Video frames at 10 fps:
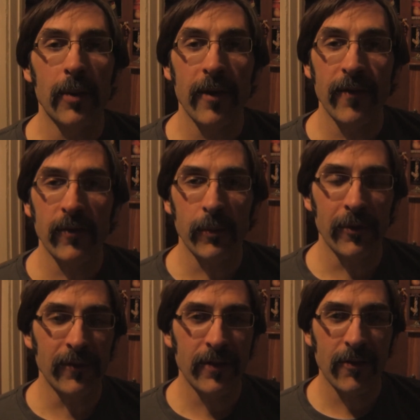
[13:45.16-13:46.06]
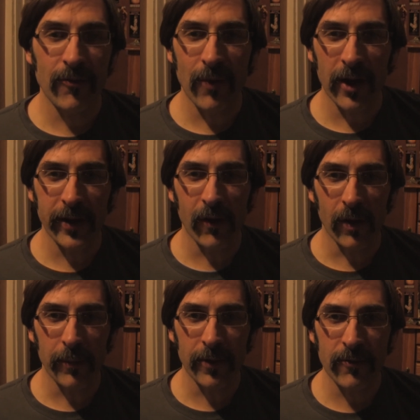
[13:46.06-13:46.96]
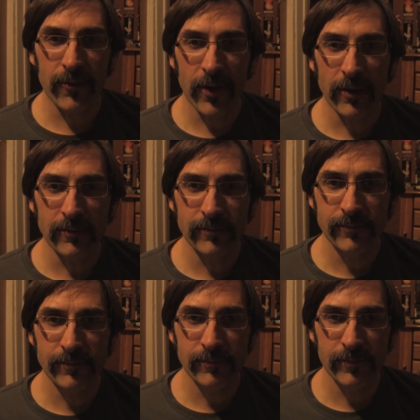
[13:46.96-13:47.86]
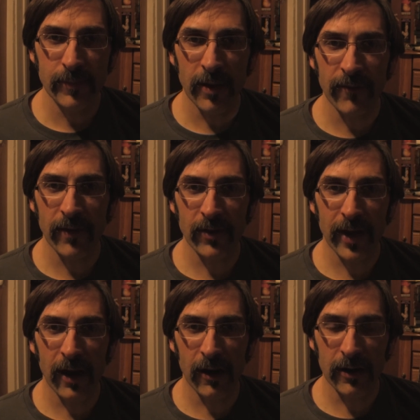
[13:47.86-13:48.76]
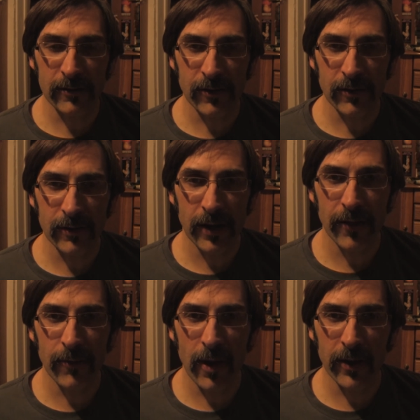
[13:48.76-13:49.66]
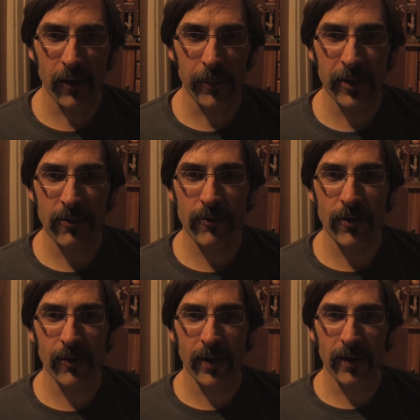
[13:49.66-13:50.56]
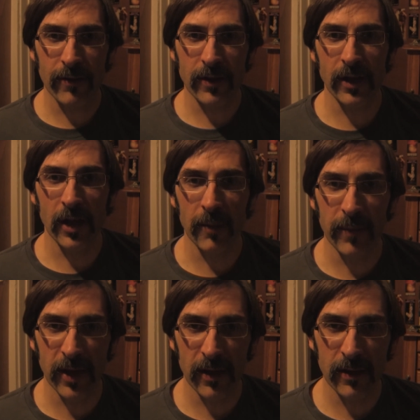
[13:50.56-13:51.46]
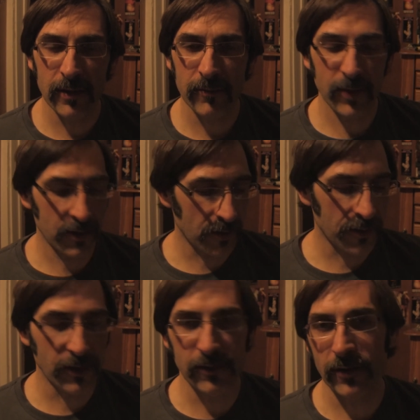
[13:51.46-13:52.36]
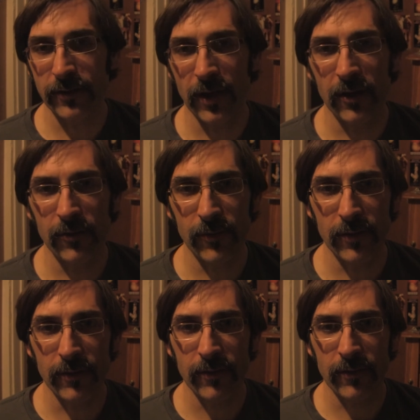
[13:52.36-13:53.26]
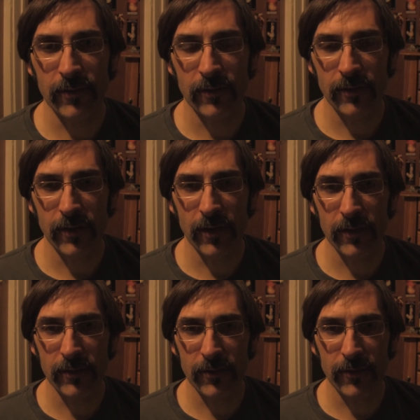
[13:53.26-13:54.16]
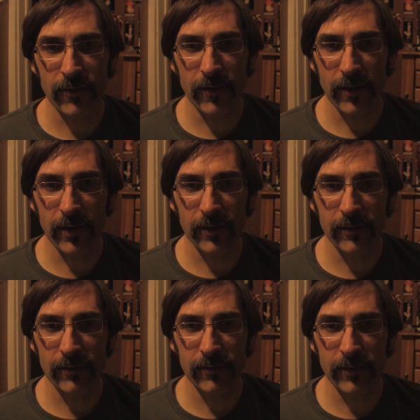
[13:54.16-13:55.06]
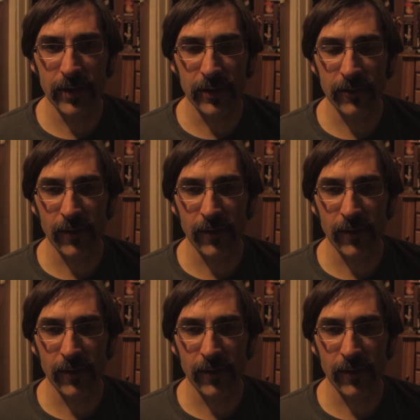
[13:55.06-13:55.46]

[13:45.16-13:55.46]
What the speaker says: of my favorite movies is the Rocky Horror Picture Show. My favorite character in the Rocky Horror Picture Show is Columbia, because I think Little Nell was just one of the